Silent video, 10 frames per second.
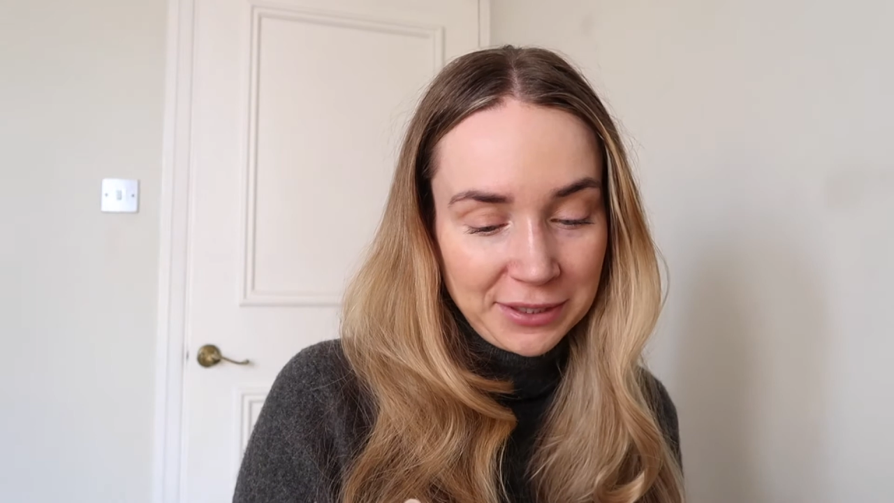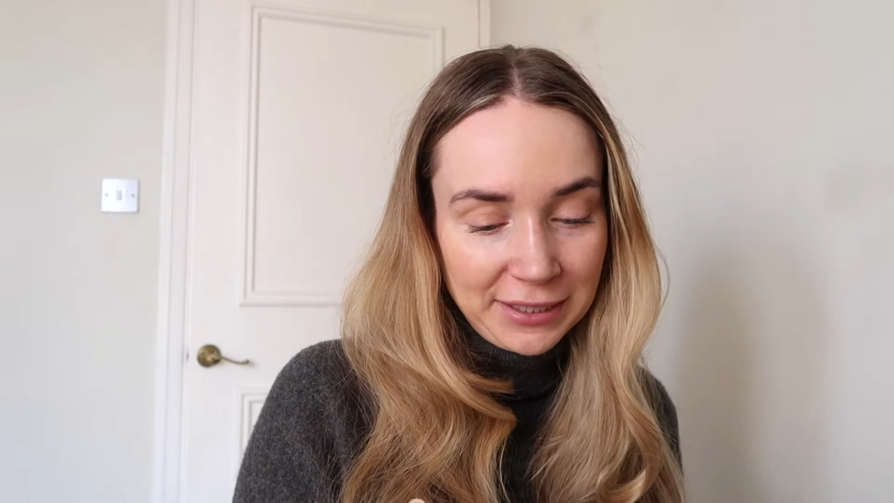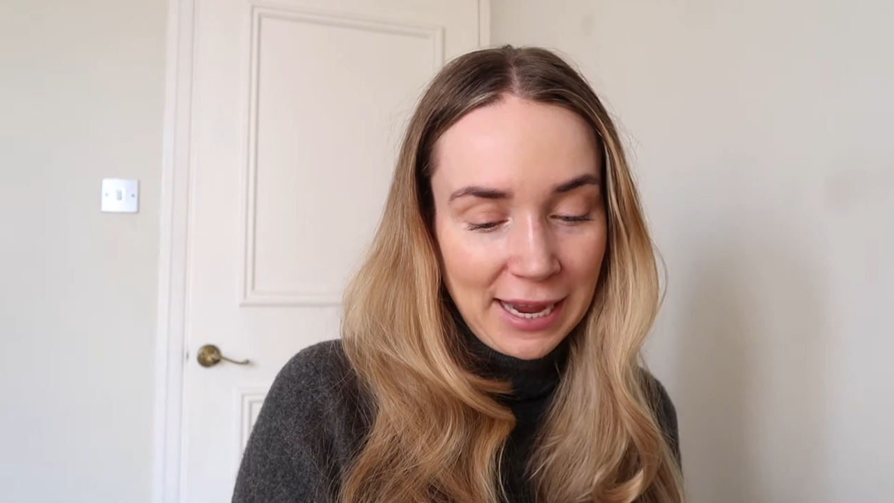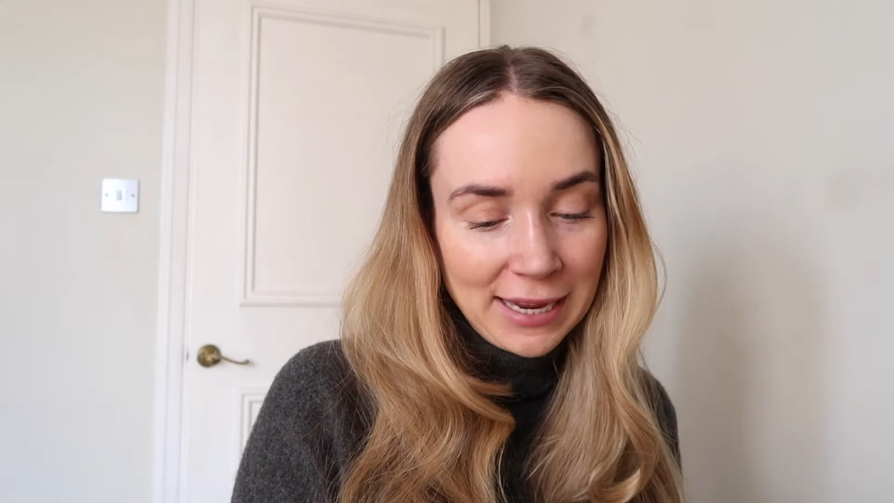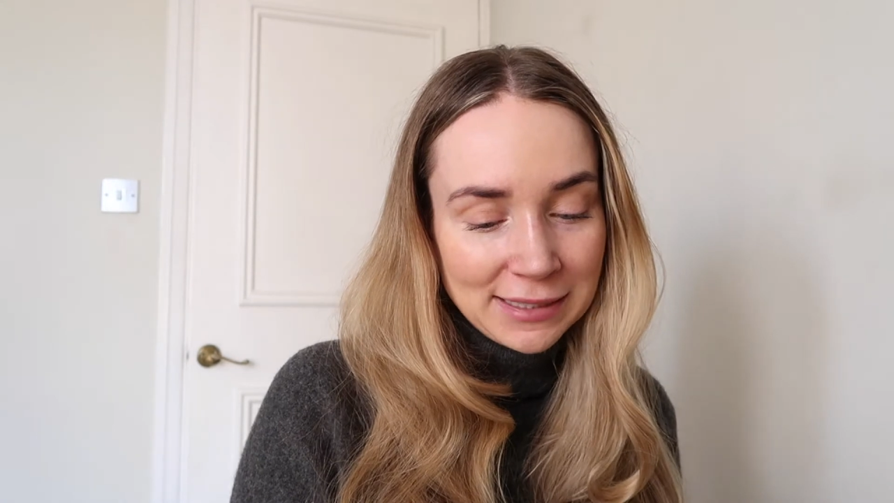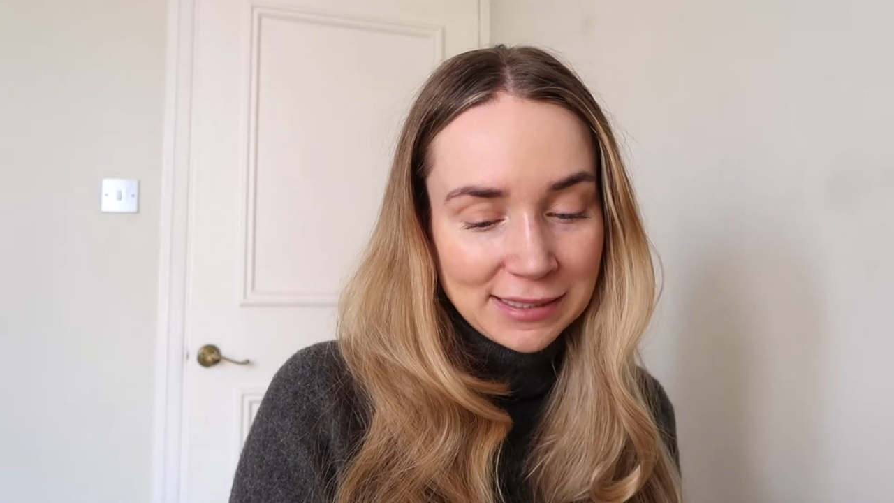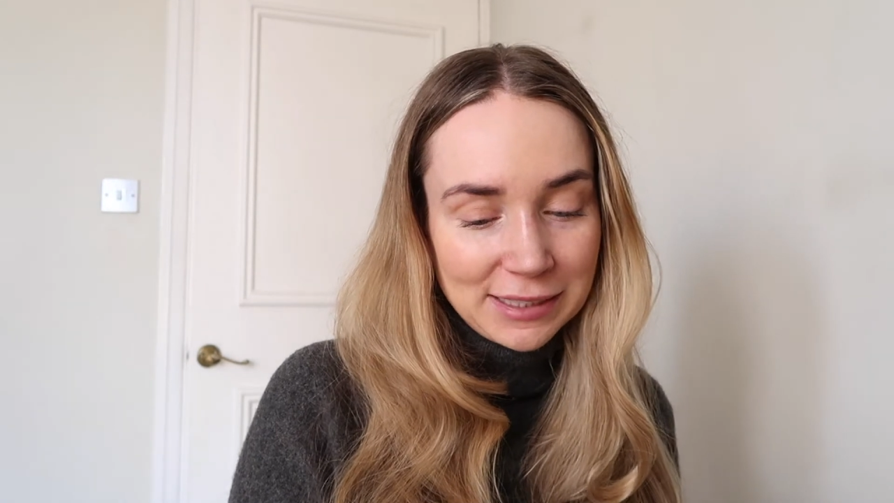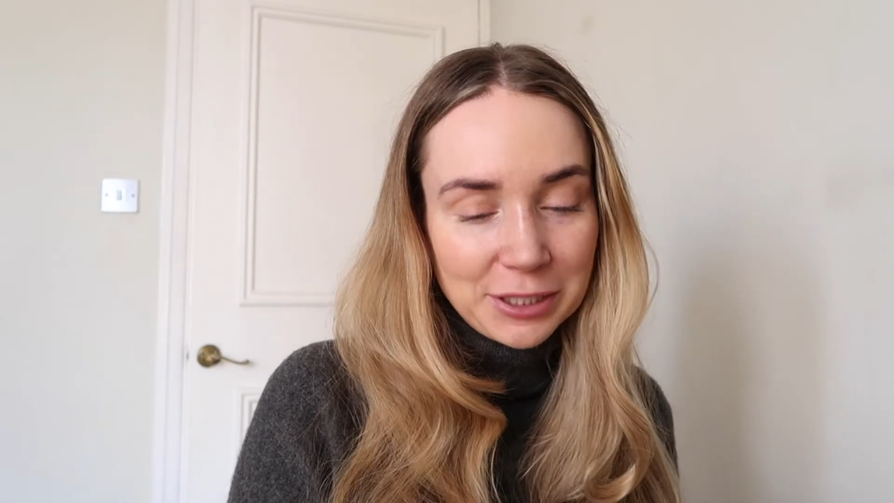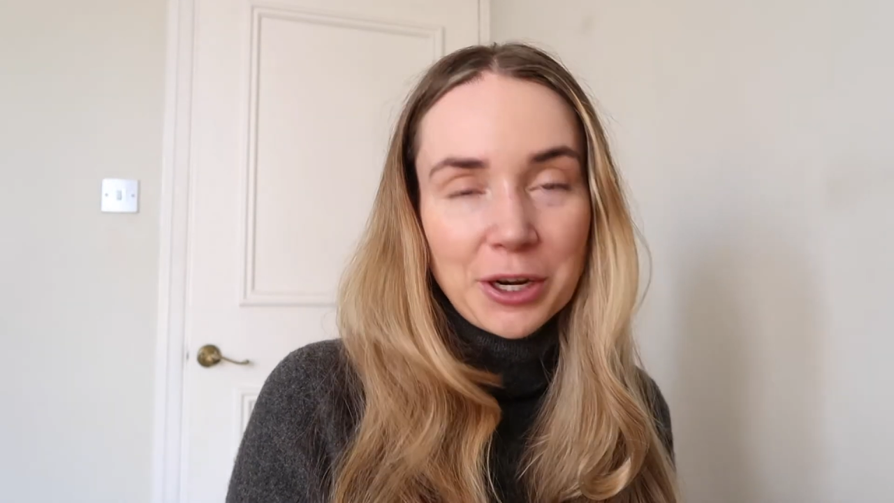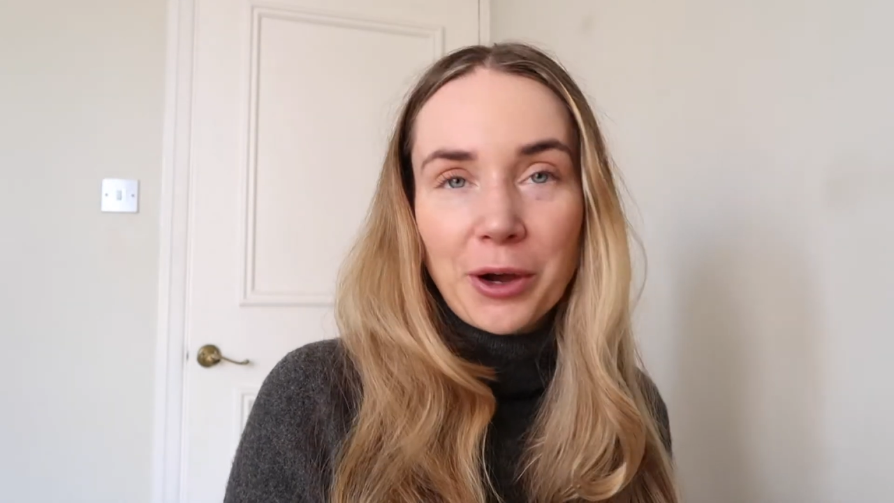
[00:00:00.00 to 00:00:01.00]
I
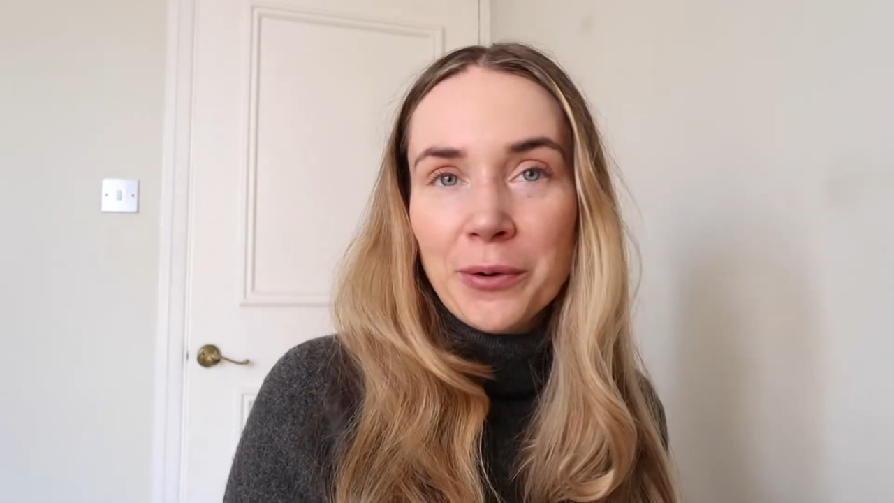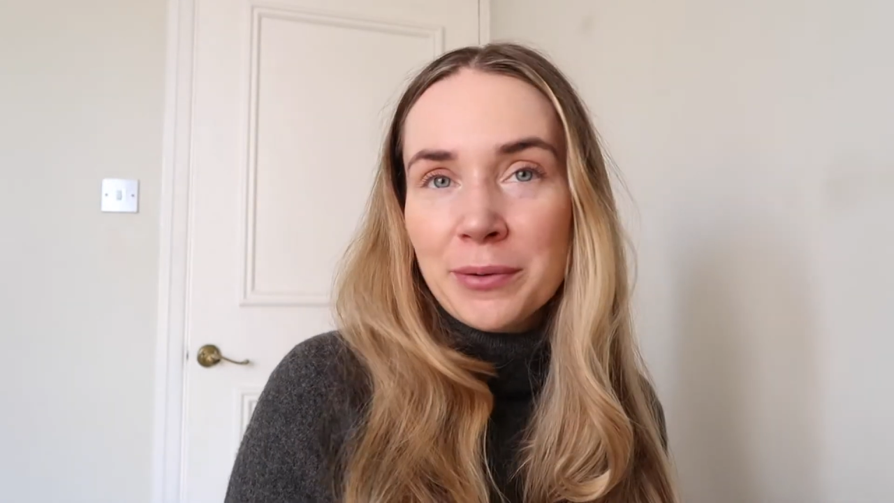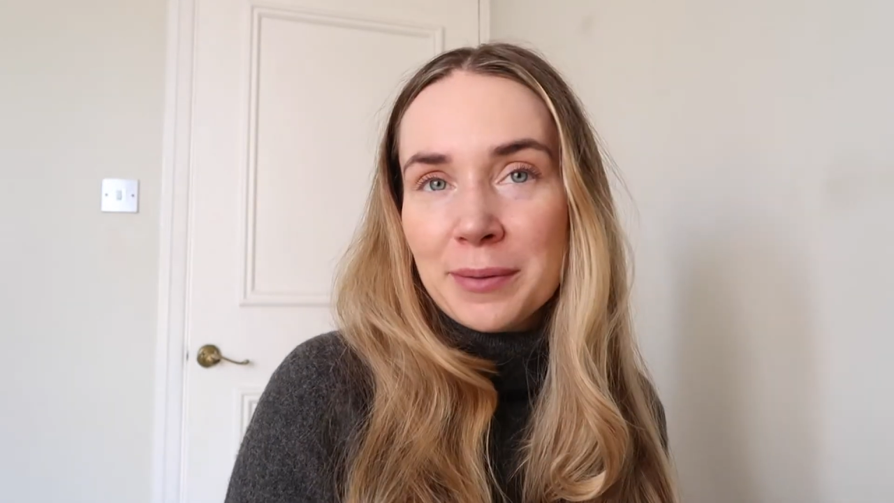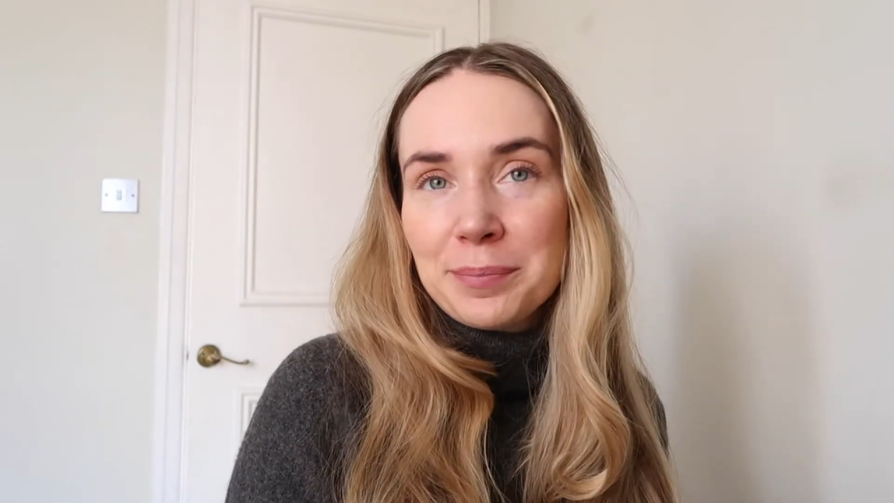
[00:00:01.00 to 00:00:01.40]
guess, you know.